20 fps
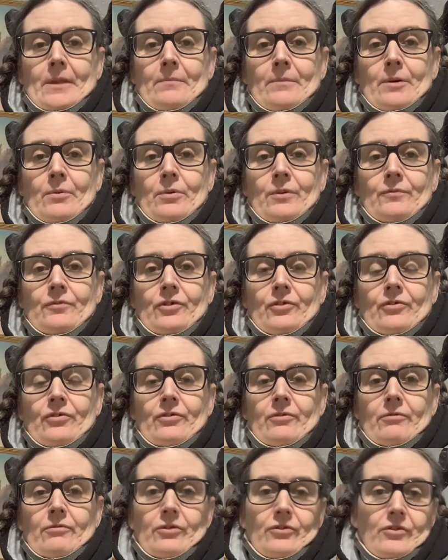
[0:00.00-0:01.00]
but we've
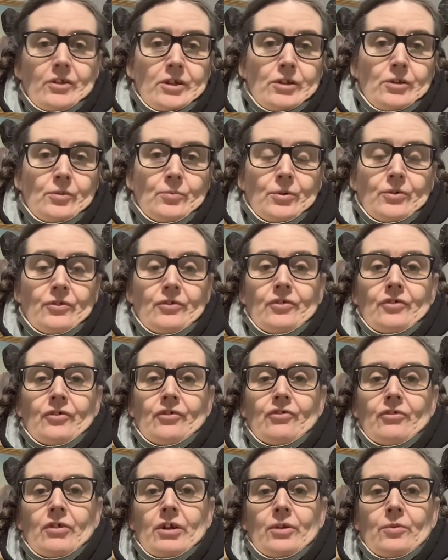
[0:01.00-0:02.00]
just, because here in Western
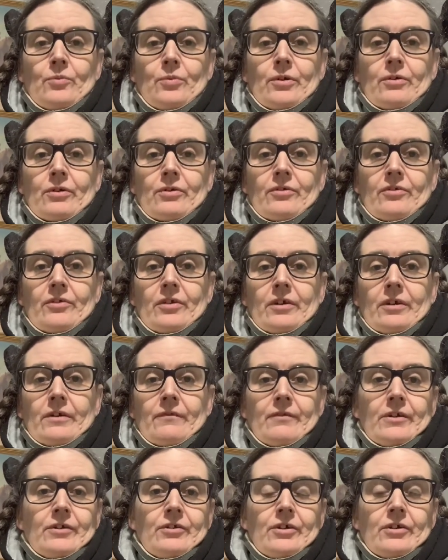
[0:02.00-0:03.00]
Australia, we've got to see
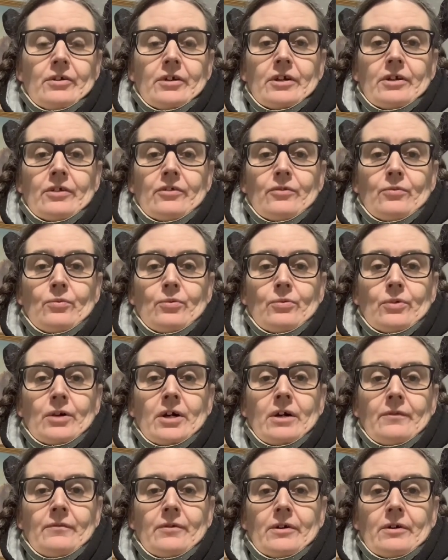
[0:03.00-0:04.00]
if NDIS will
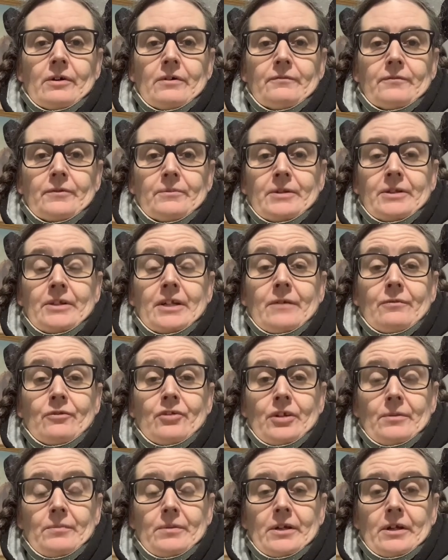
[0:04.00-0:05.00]
cover for me to have
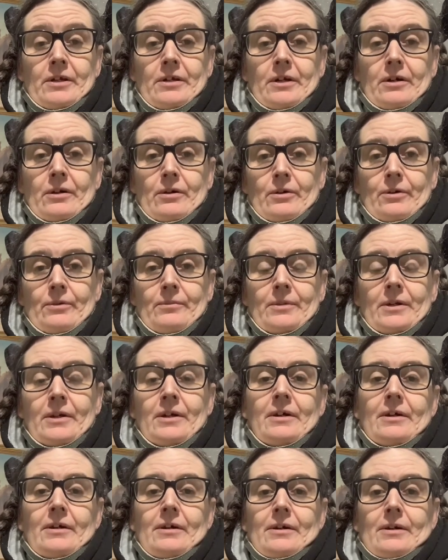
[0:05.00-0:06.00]
TPN at home.
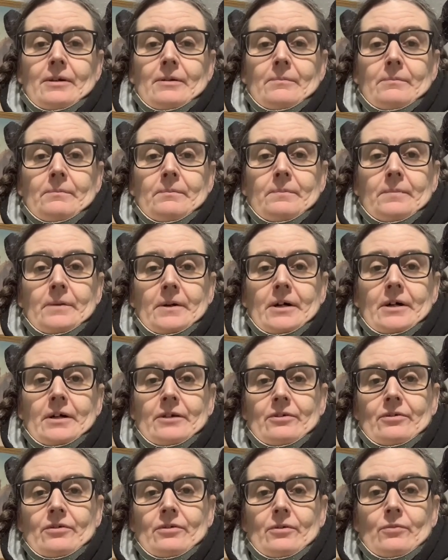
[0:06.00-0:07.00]

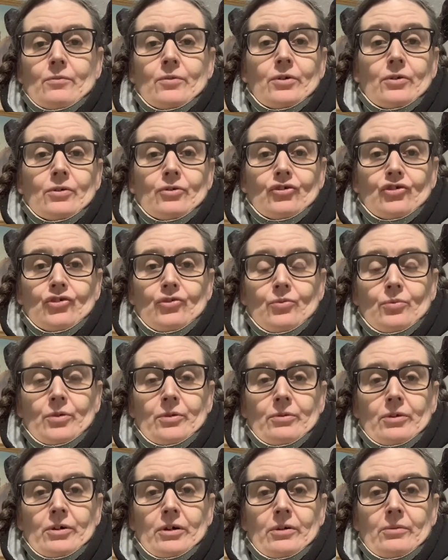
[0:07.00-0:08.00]
but we're not sure
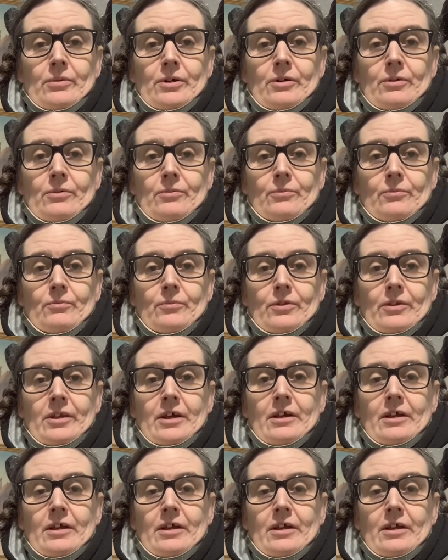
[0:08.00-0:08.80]
where we're going on with